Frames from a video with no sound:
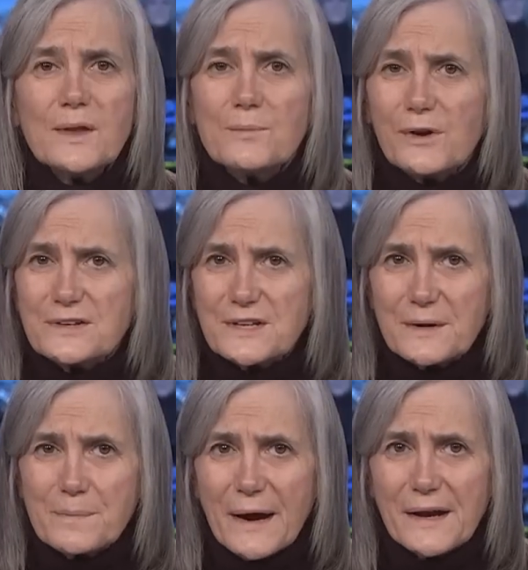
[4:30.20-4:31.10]

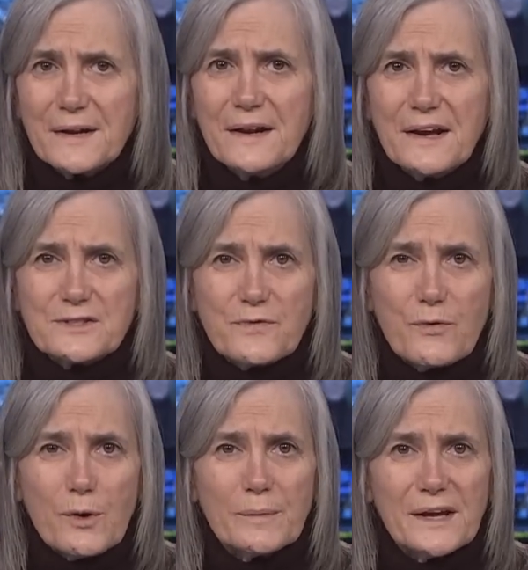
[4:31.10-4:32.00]
President Biden has
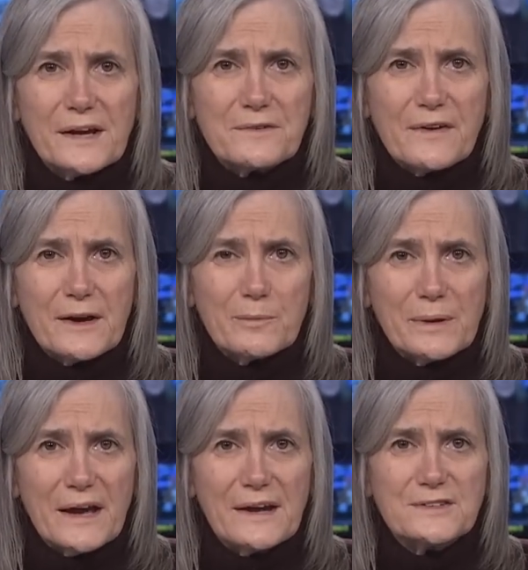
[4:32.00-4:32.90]
formally unveiled
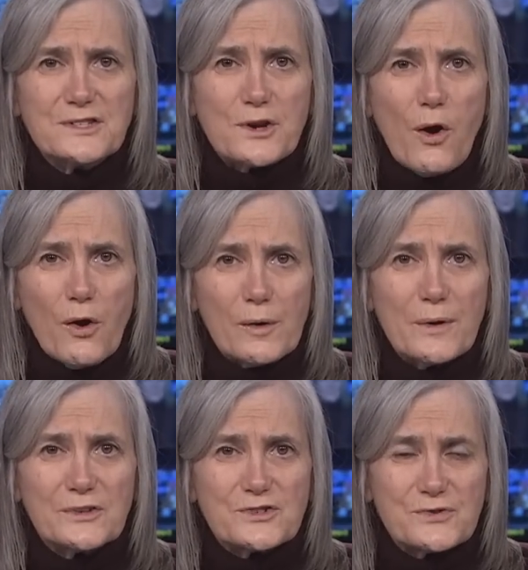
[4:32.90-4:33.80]
plans to arm
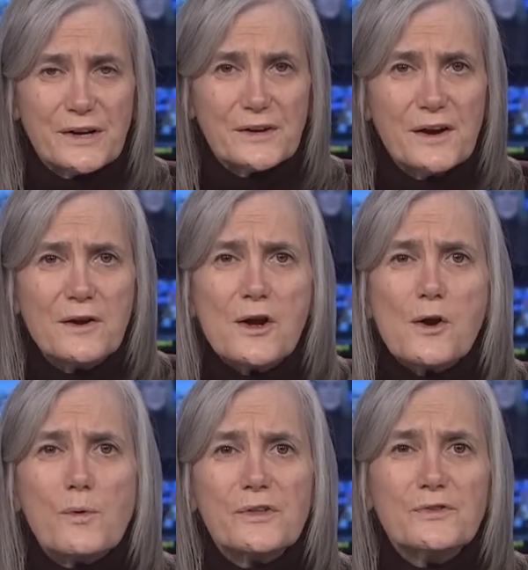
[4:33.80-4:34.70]
Australia
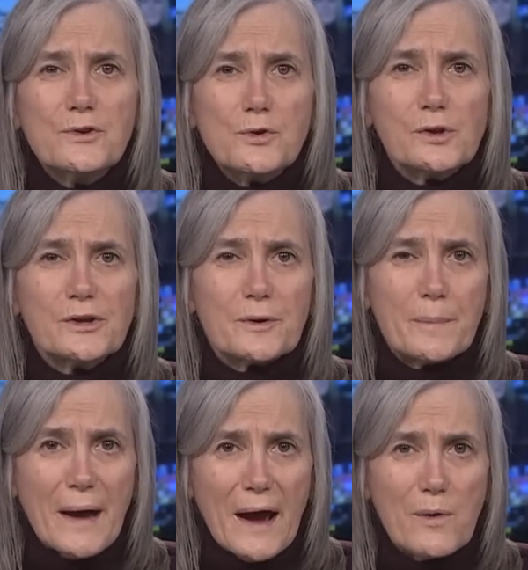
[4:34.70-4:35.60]
with
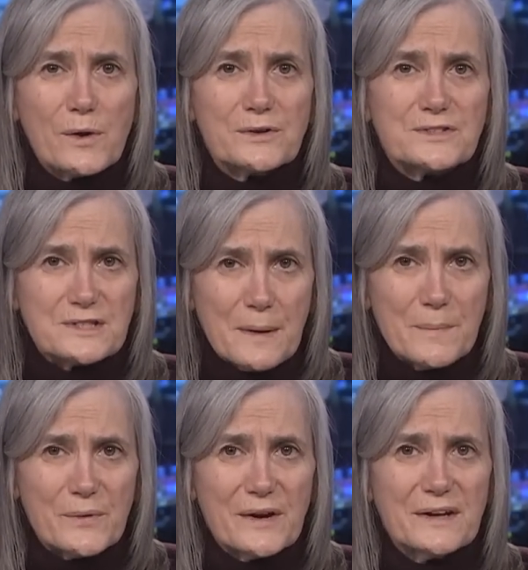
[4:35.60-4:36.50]
nuclear-powered
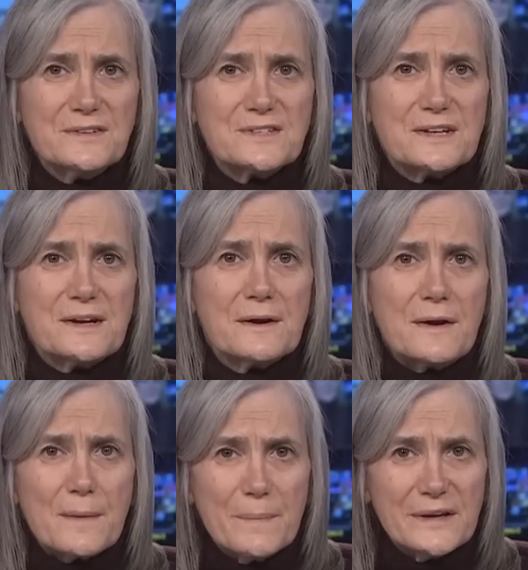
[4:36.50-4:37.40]
submarines in a
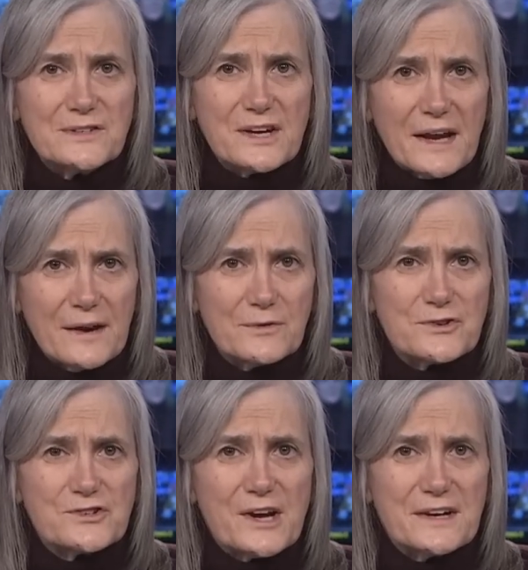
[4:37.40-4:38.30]
bid to counter
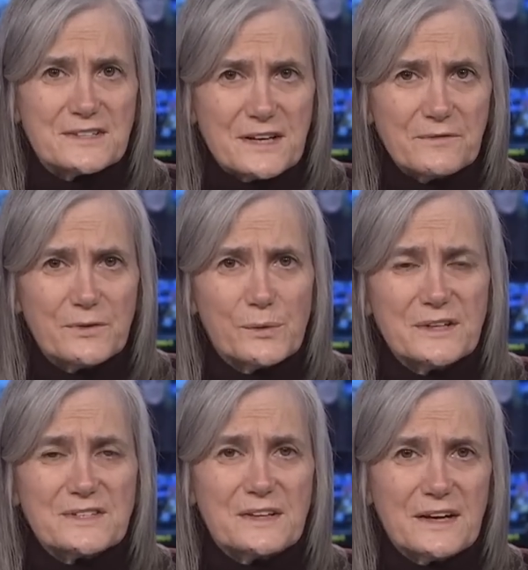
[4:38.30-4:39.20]
China's
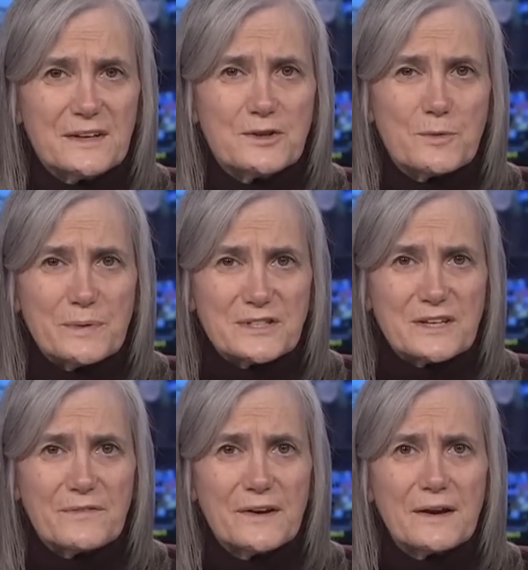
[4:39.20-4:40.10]
influence in the
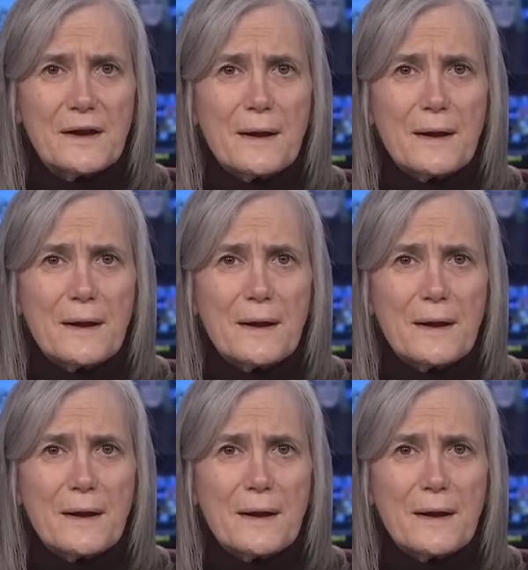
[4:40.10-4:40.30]
Indo-Pacific.